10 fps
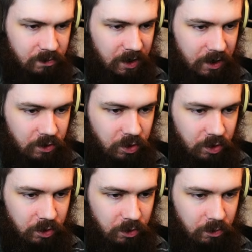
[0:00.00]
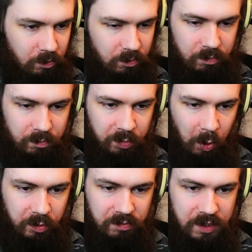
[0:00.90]
into
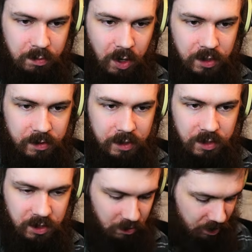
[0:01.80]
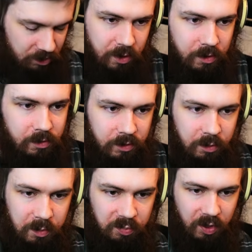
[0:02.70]
both of these modulators so that they're a
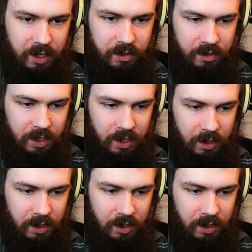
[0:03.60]
little bit brighter.